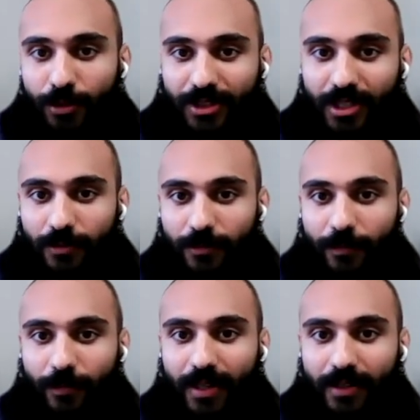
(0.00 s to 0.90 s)
Help
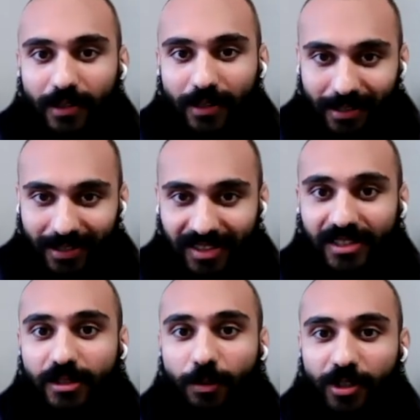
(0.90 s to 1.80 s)
yourself.
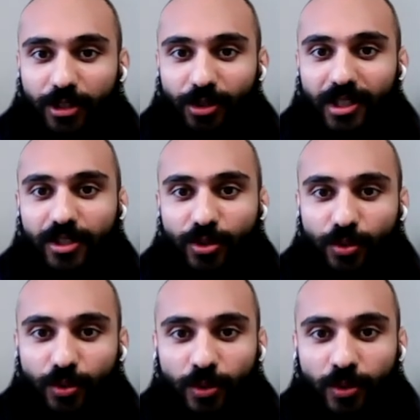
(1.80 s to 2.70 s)
And this is something you
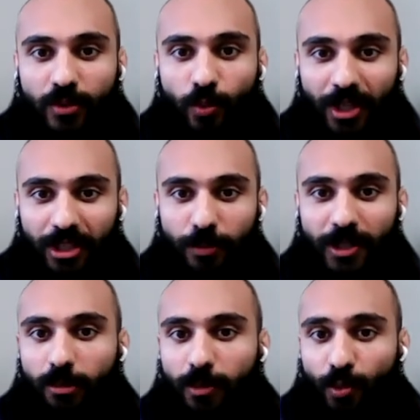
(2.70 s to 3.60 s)
can do
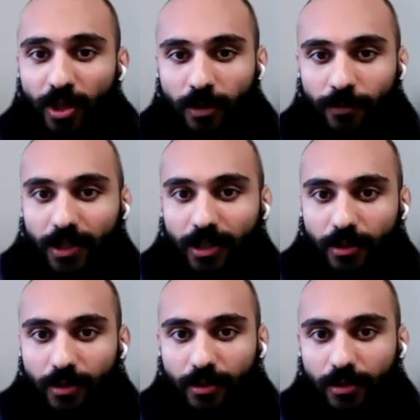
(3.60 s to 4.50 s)
when you become aware
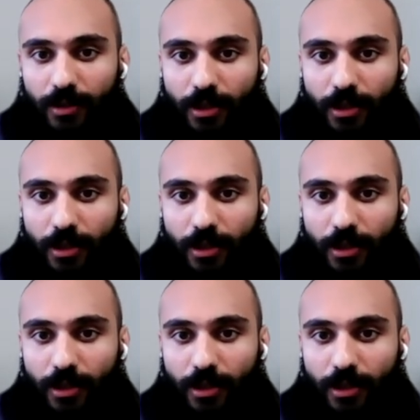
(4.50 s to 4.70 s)
of it,